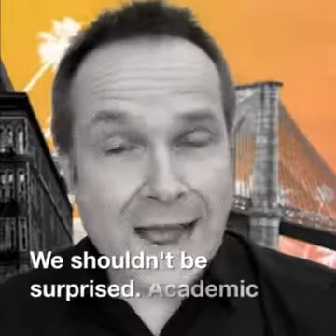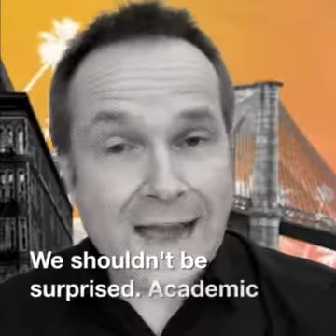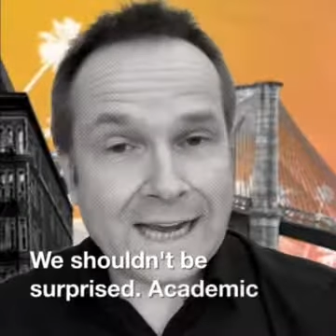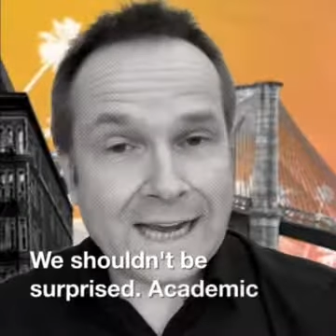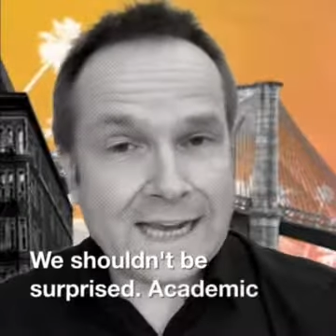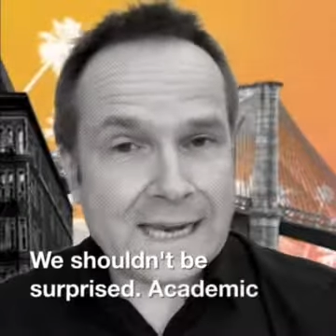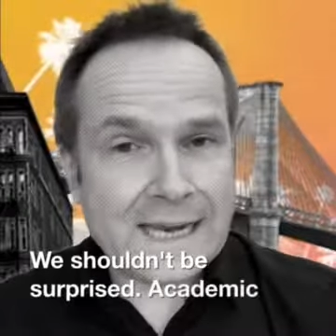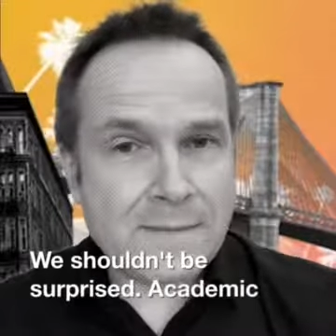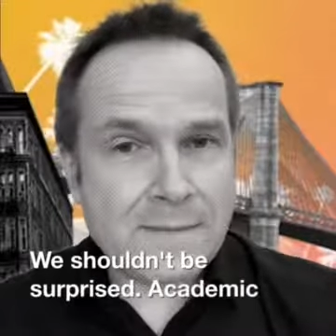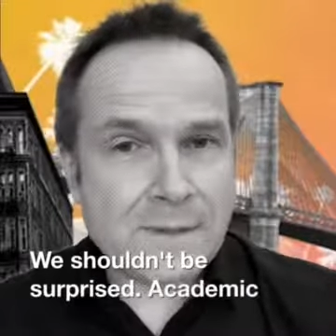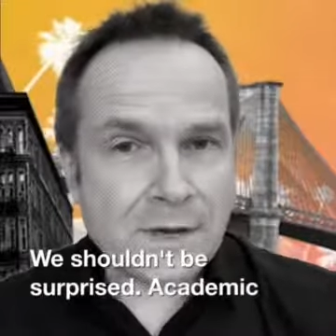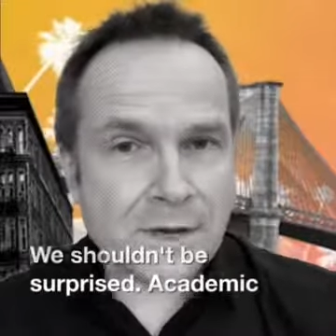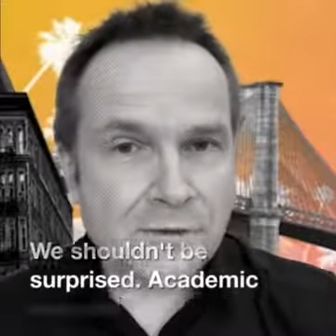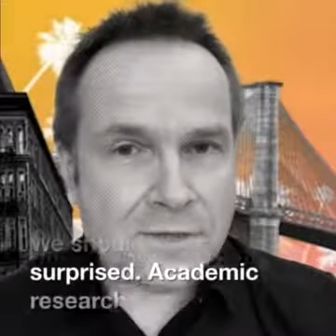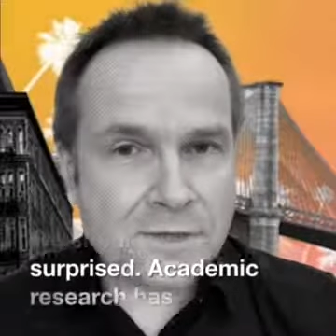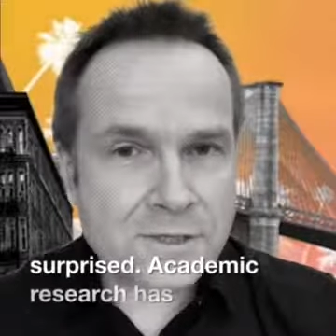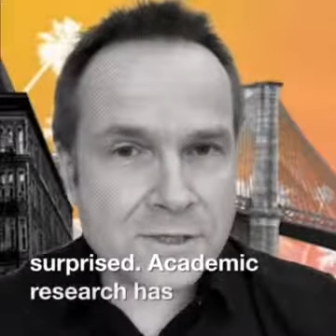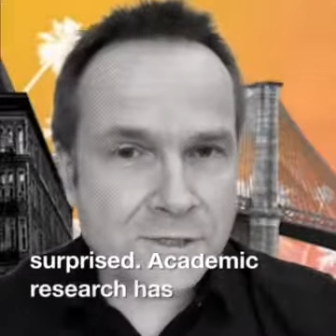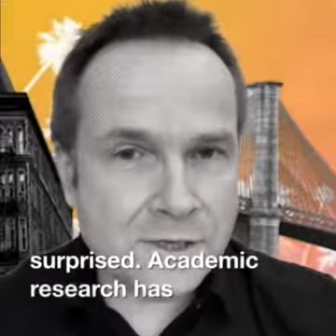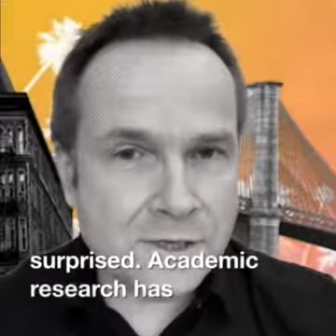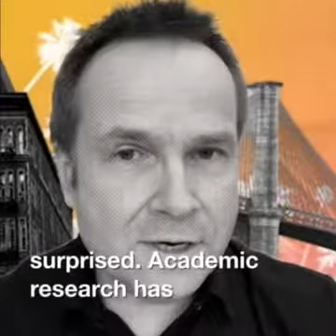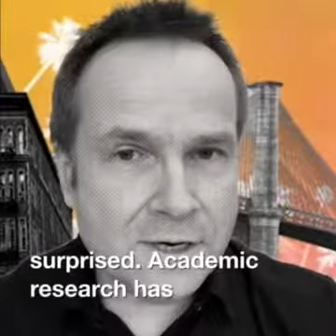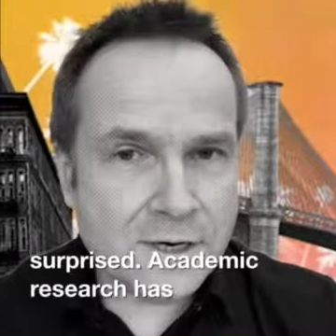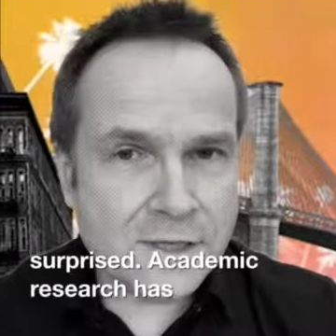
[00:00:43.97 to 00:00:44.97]
Academic
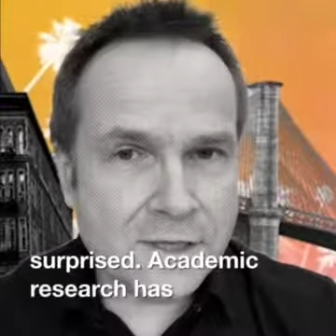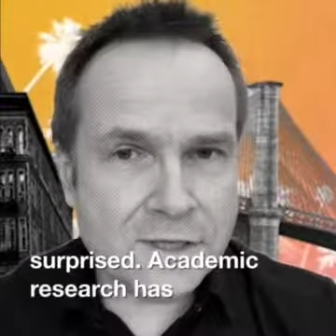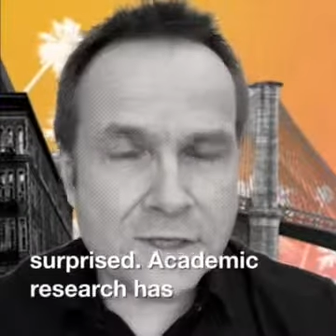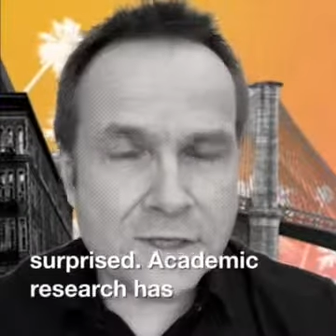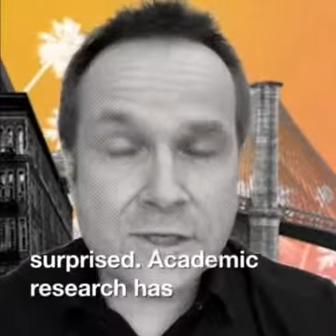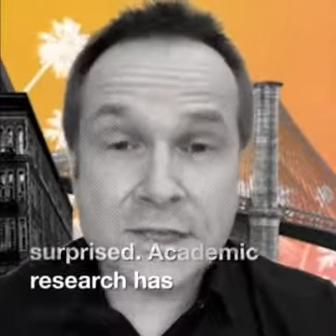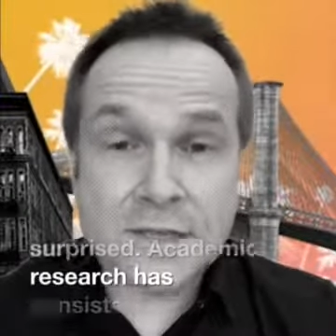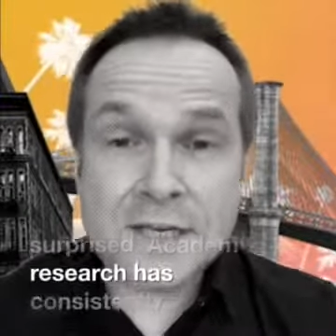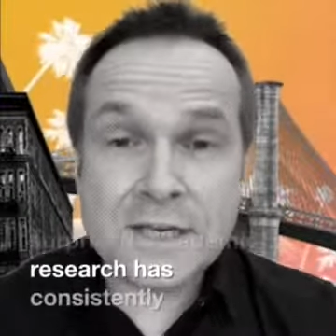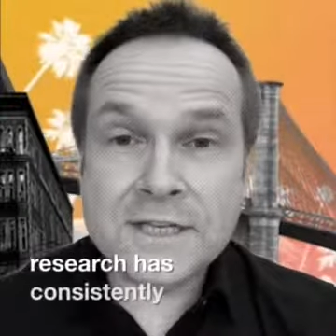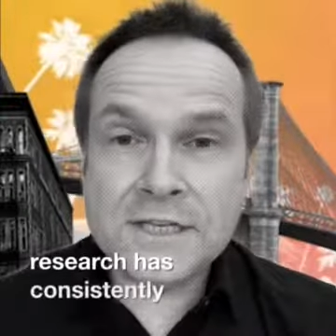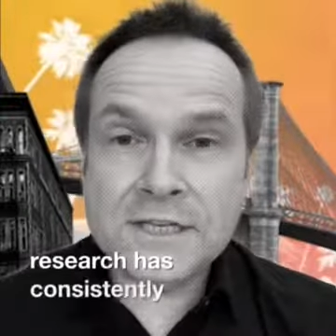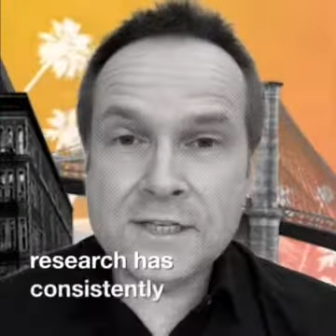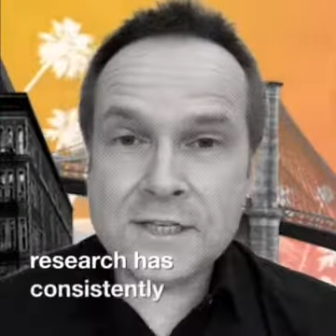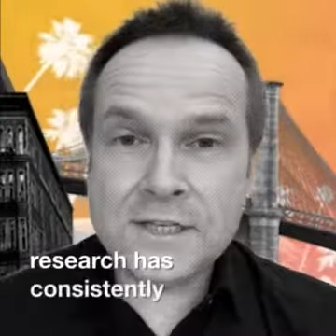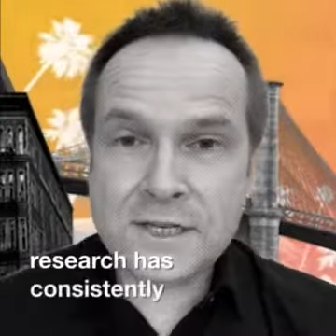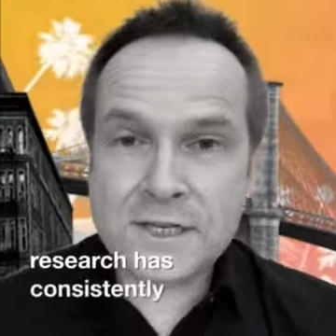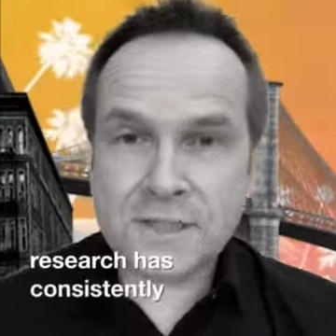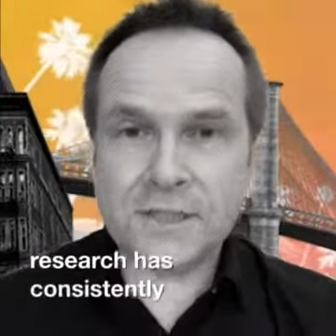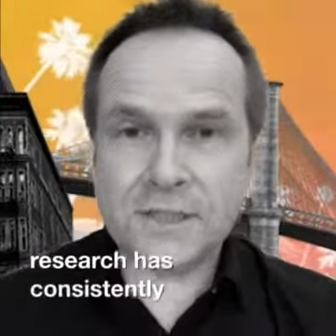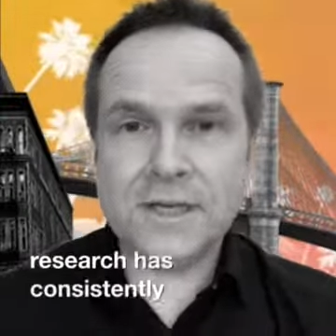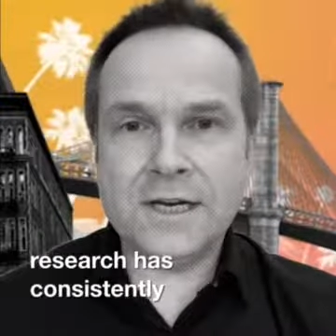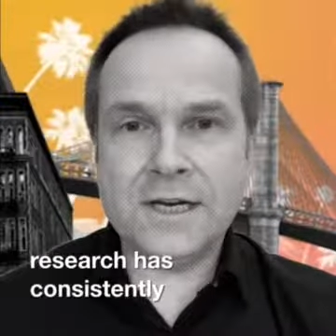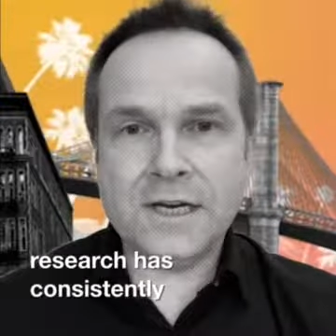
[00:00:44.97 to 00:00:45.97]
research has
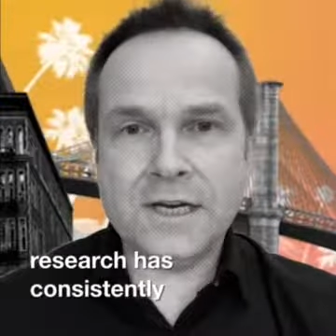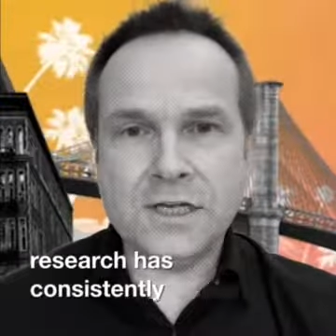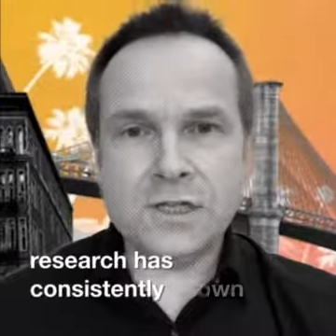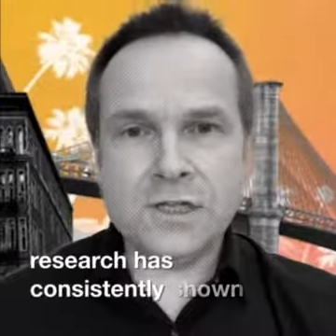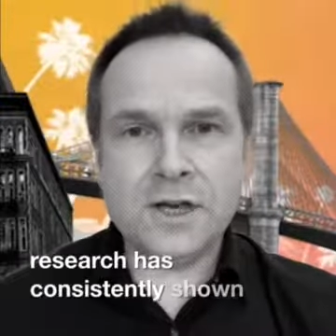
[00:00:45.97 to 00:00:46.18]
consistently